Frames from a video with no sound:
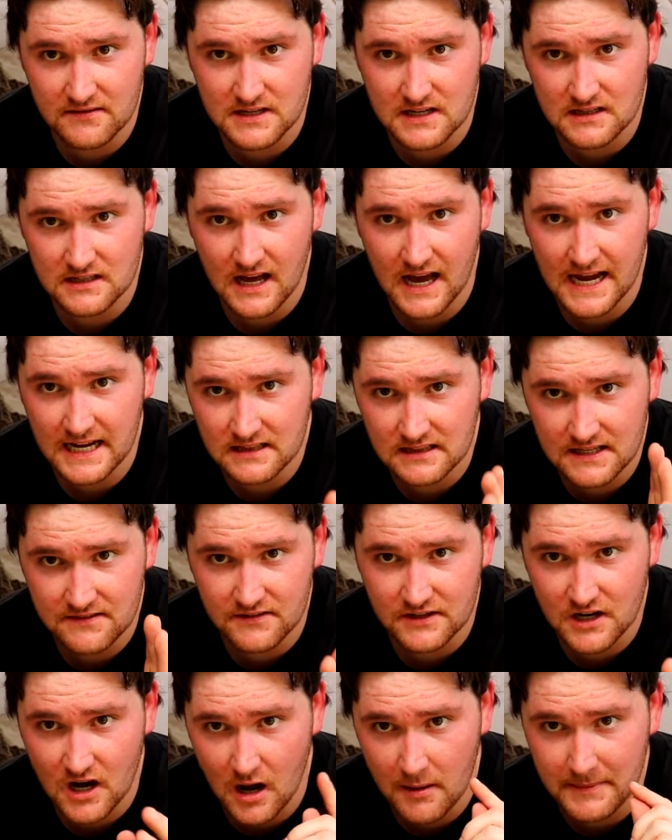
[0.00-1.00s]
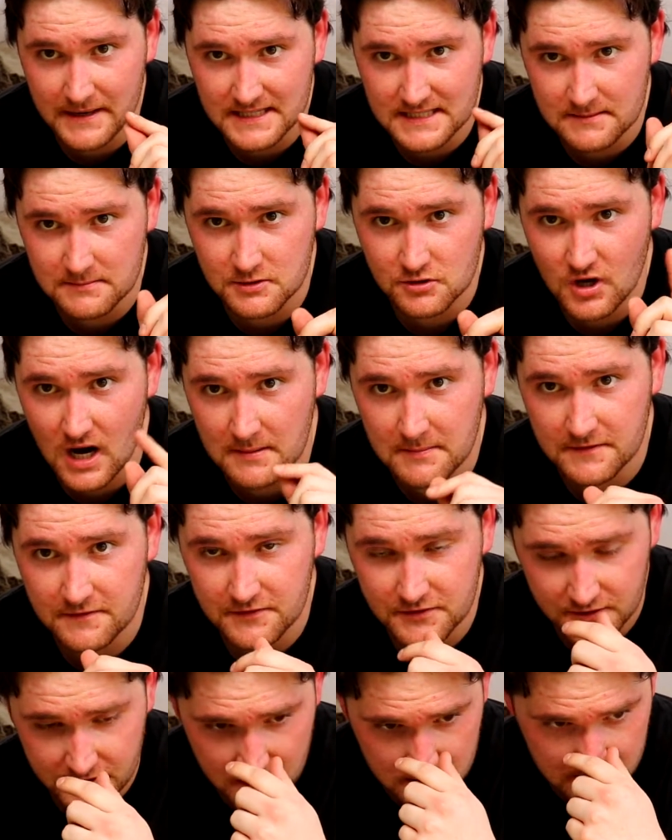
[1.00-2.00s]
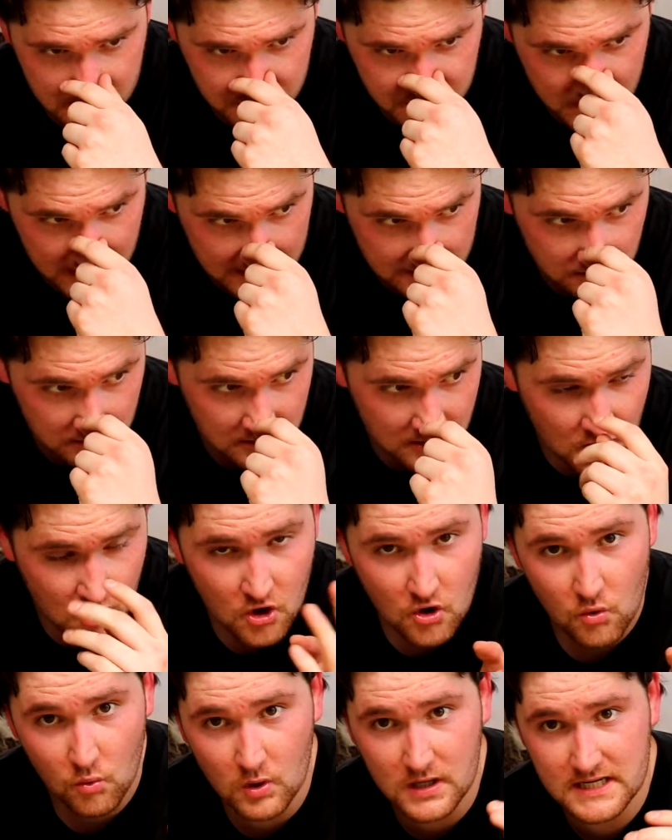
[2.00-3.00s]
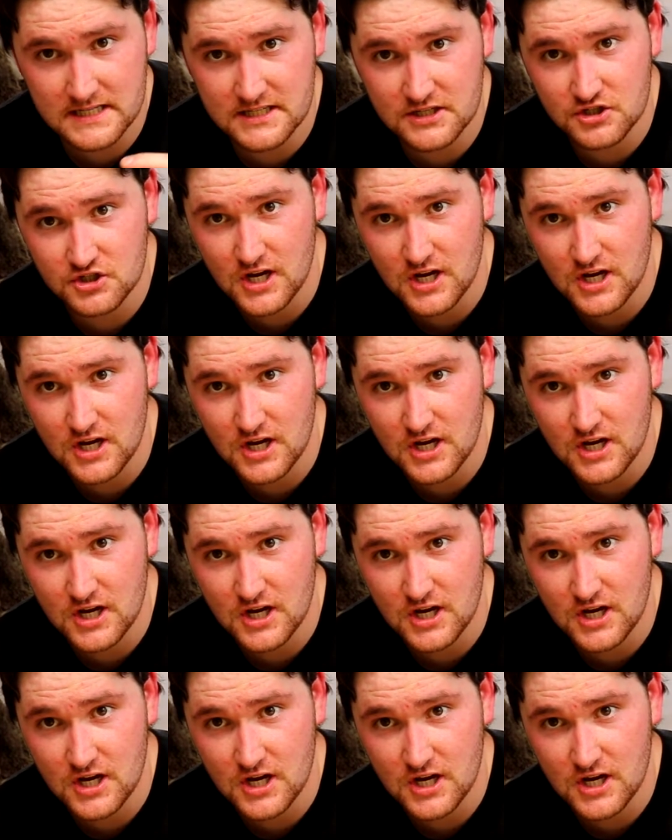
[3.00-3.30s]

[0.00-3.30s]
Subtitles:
it a like, leave a comment, subscribe if you're new here to the channel. What is this